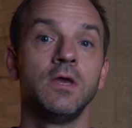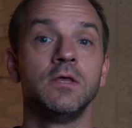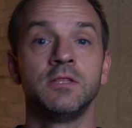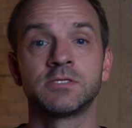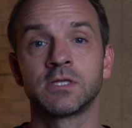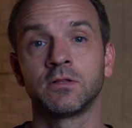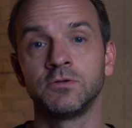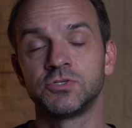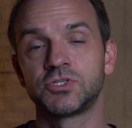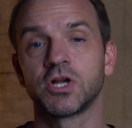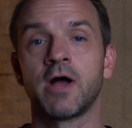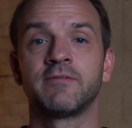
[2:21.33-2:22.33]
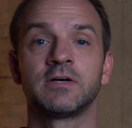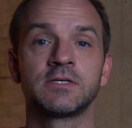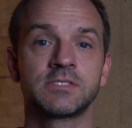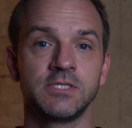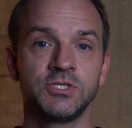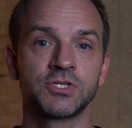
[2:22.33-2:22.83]
This includes Java,
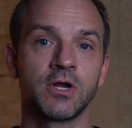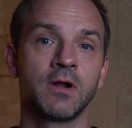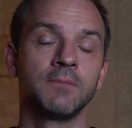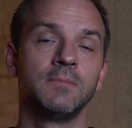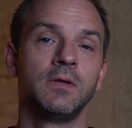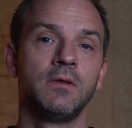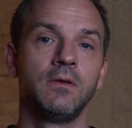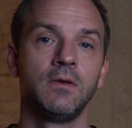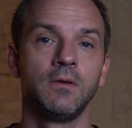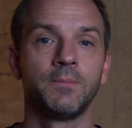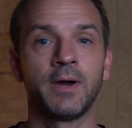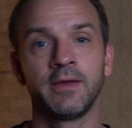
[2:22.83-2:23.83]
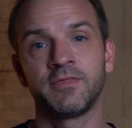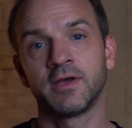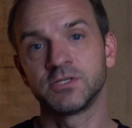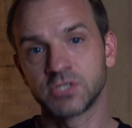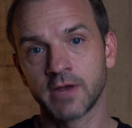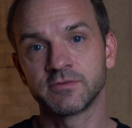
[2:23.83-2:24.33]
C#,
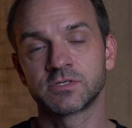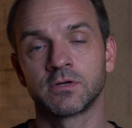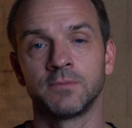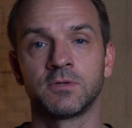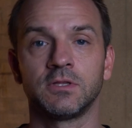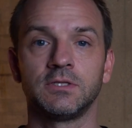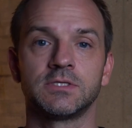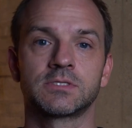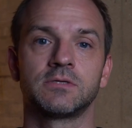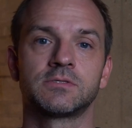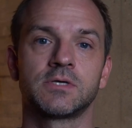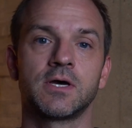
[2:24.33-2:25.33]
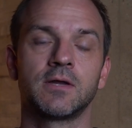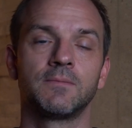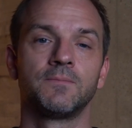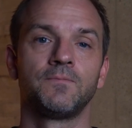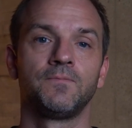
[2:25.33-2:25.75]
Python, JavaScript, and the list goes on.